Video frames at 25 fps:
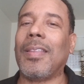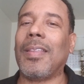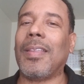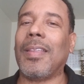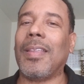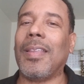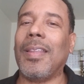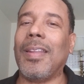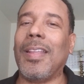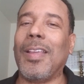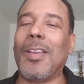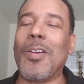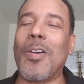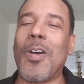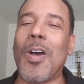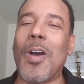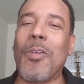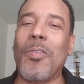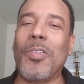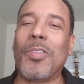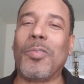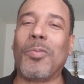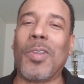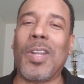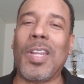and they're going to
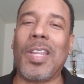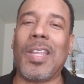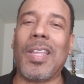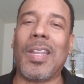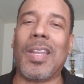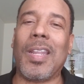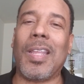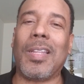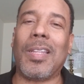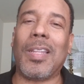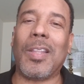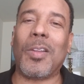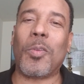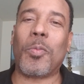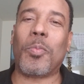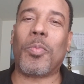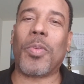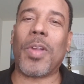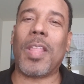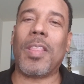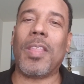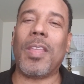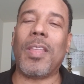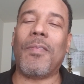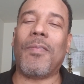always want to get a little
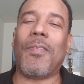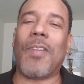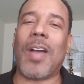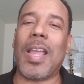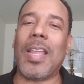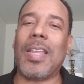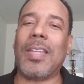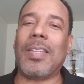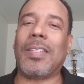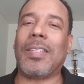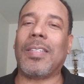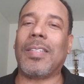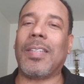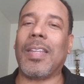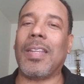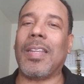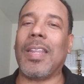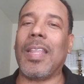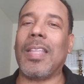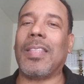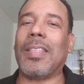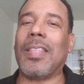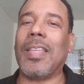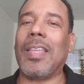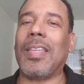brother advice that
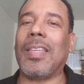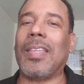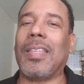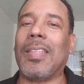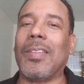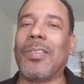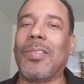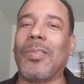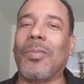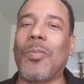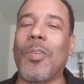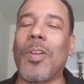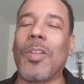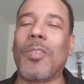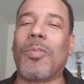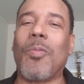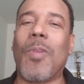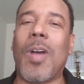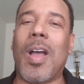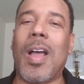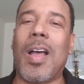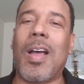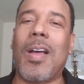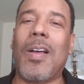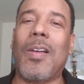they think is
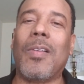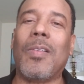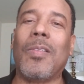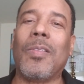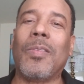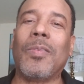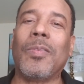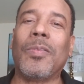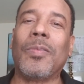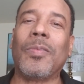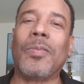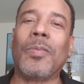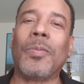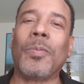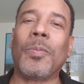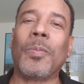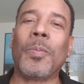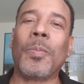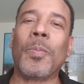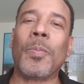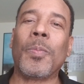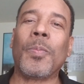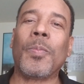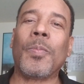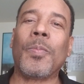worthwhile.
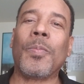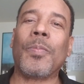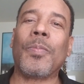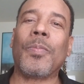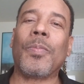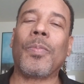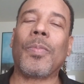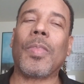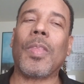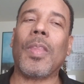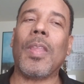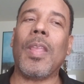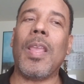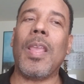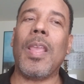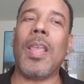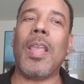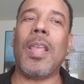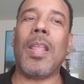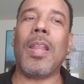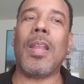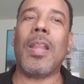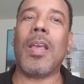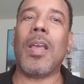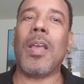
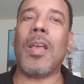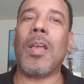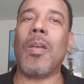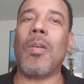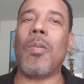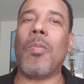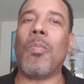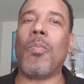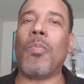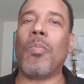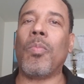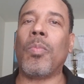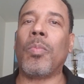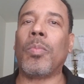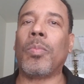And um,